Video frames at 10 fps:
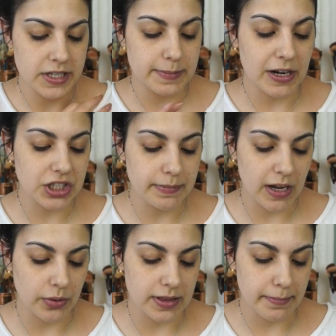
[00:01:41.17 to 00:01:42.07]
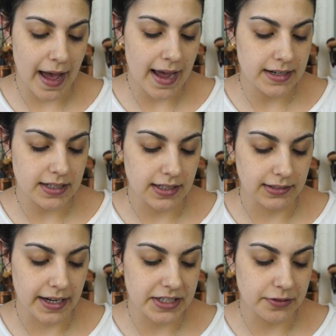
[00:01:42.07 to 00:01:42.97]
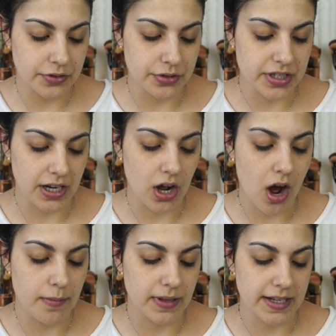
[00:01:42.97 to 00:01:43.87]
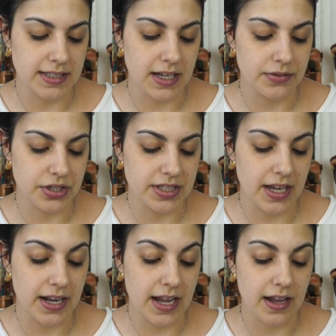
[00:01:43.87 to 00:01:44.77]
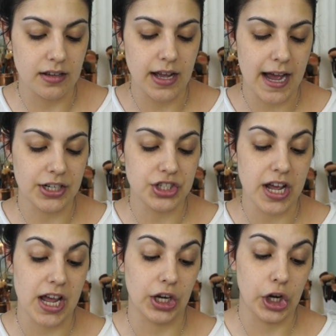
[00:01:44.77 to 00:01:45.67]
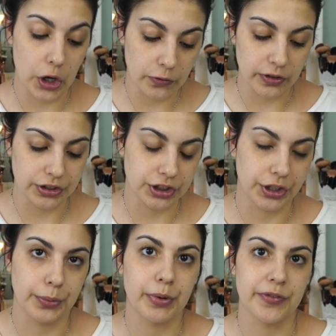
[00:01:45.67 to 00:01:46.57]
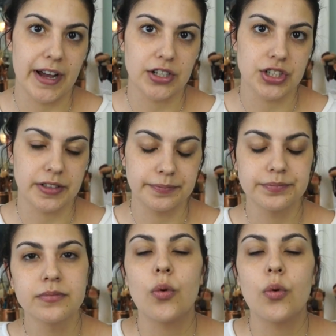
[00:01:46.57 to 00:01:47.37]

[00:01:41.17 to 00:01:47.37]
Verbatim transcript: Especially made with matte, light diffusing complex to give your skin a hashtag no filter perfection.